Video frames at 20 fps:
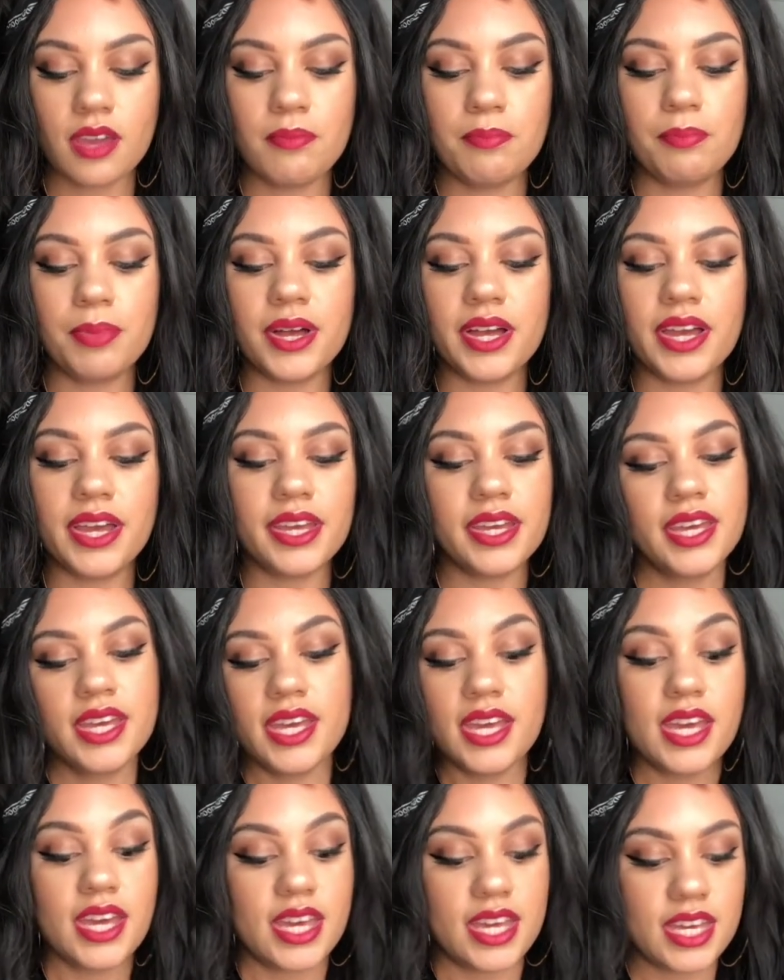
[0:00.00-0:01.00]
But
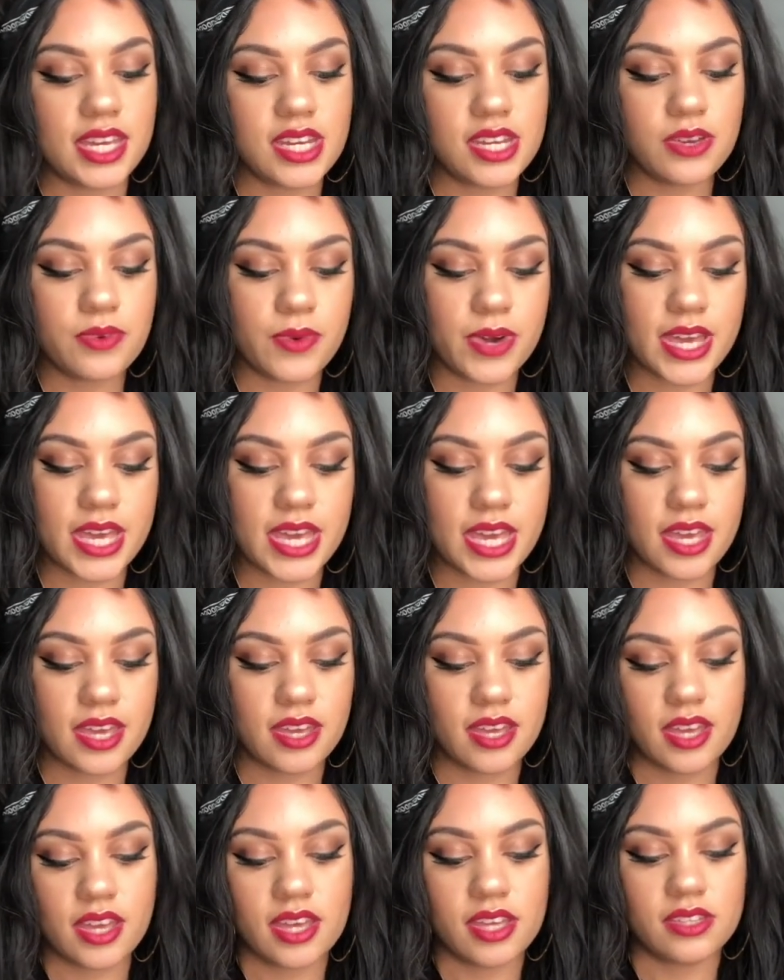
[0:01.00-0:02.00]
anyway,
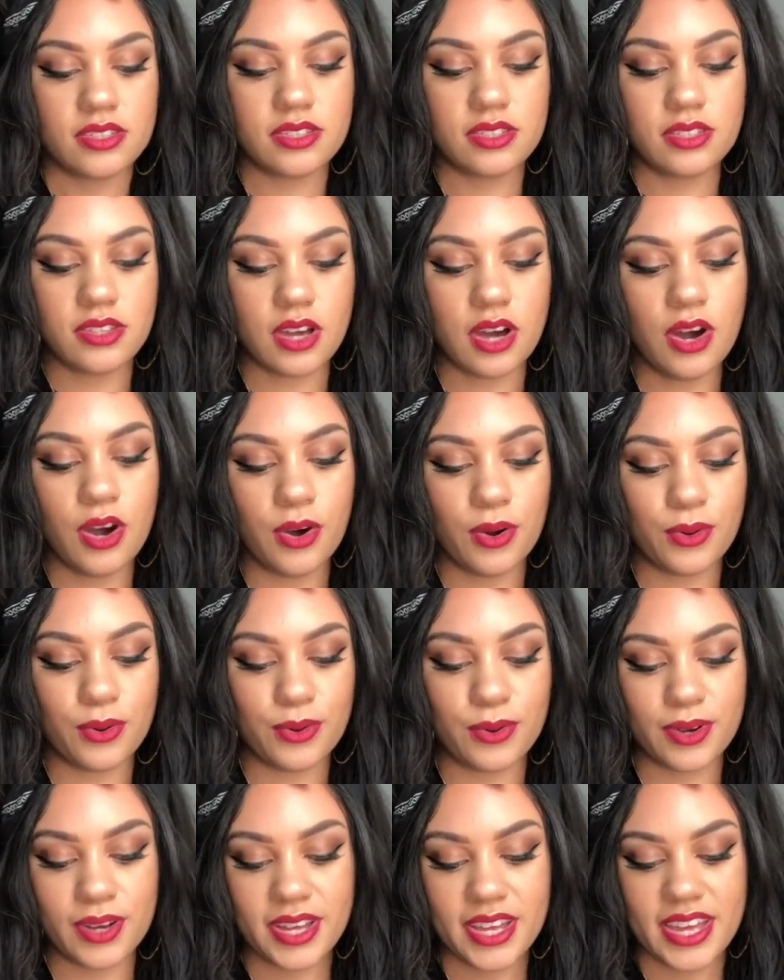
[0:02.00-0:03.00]

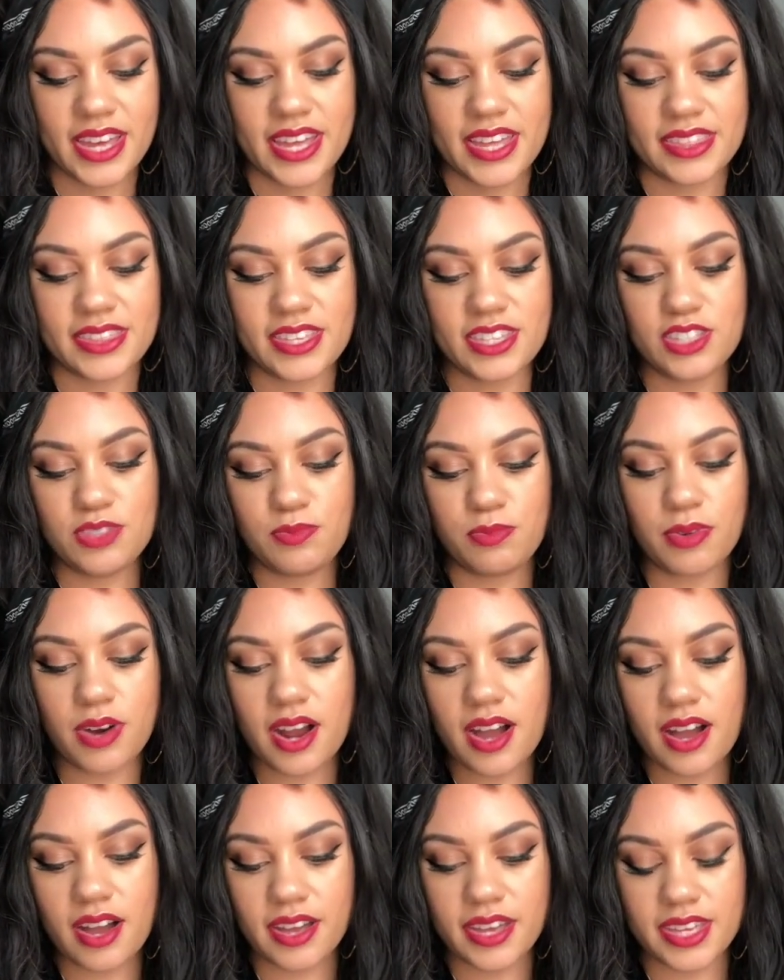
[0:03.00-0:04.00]
so this
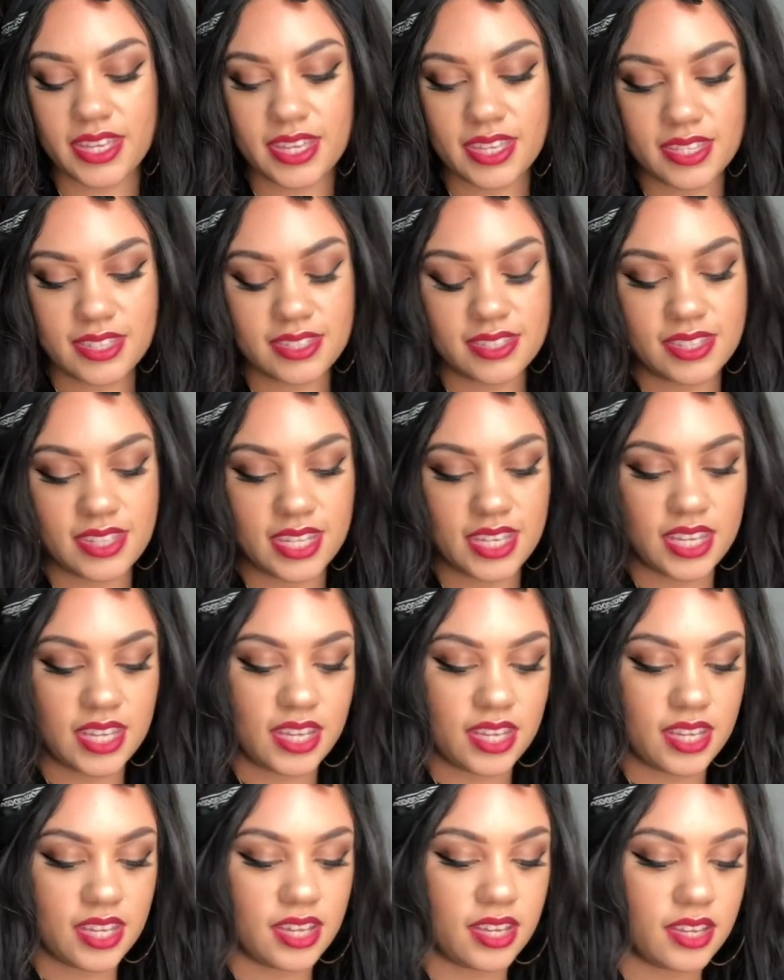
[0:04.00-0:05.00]
bra is
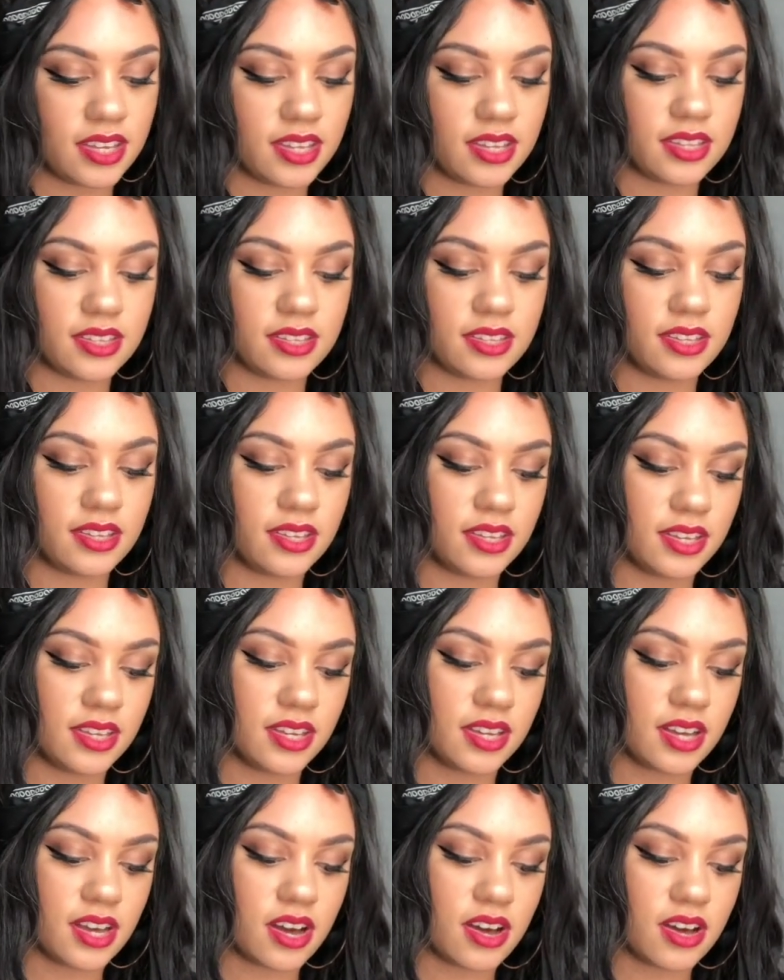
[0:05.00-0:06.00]

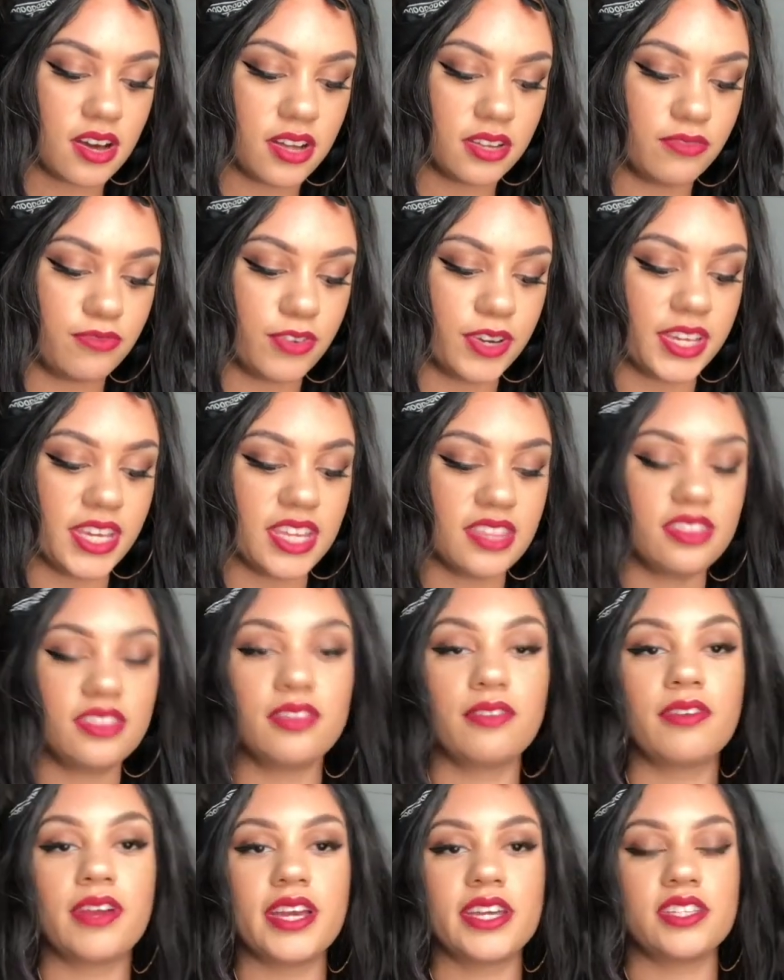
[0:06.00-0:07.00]
called Forget
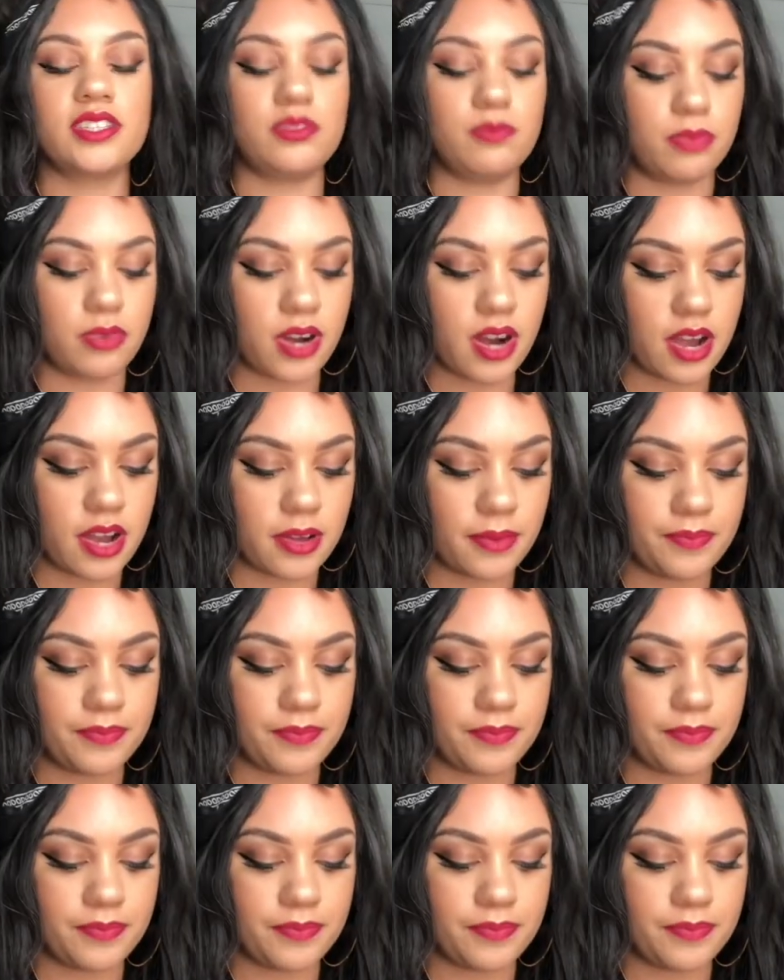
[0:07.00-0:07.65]
the Rest Bra.